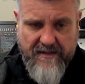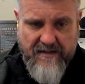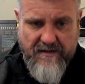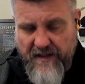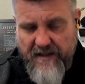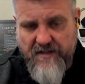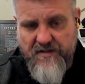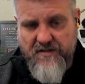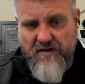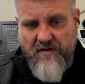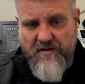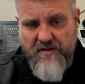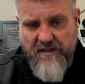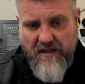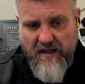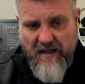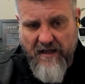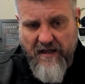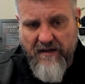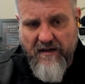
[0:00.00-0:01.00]
They start to
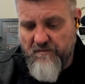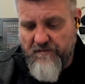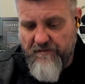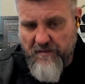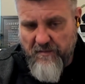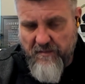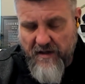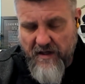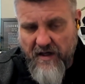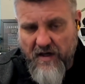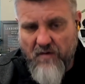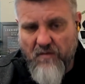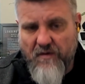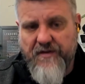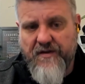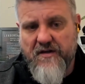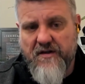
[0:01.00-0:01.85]
get familiar with their